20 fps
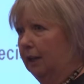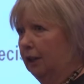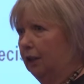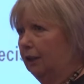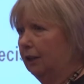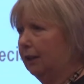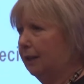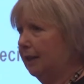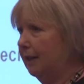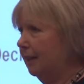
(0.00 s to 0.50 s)

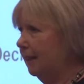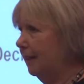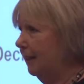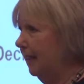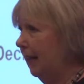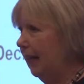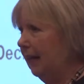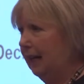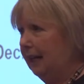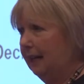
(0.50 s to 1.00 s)
you can
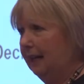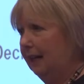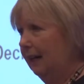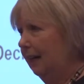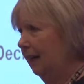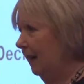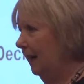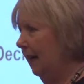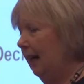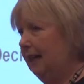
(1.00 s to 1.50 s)
see
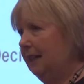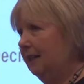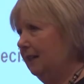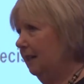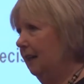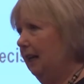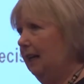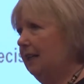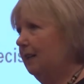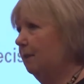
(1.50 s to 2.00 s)

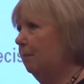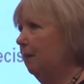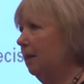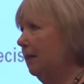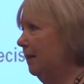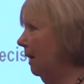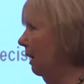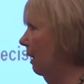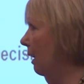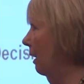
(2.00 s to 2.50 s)
it's
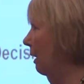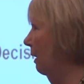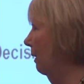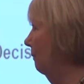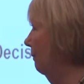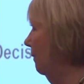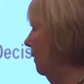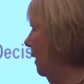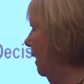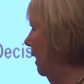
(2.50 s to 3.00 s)
bizarre.
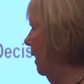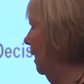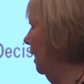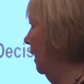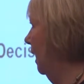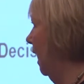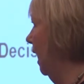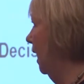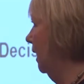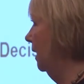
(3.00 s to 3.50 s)

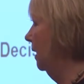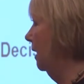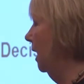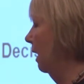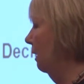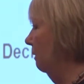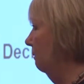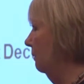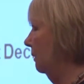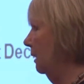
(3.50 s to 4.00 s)

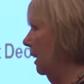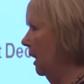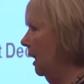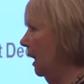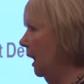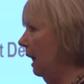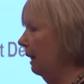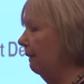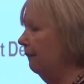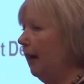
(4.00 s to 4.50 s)

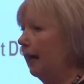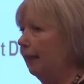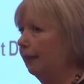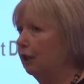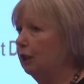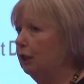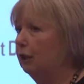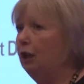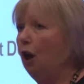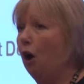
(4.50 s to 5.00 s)
I've
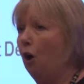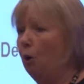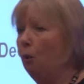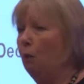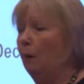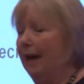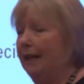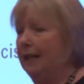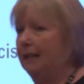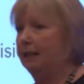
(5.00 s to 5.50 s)
had long
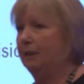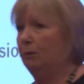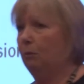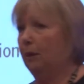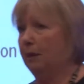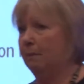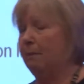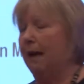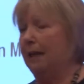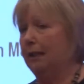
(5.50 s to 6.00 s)
waits
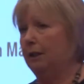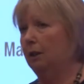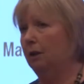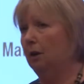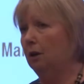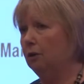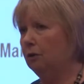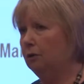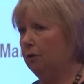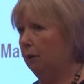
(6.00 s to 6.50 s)
with
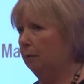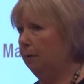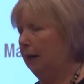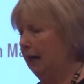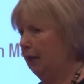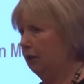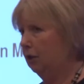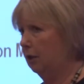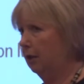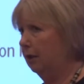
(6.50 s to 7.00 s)
mitochondrial
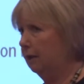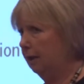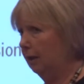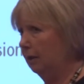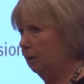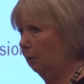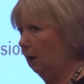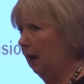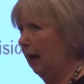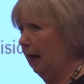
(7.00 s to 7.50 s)
patients
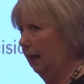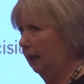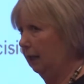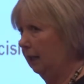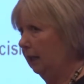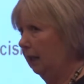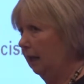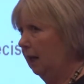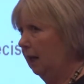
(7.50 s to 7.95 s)
as well.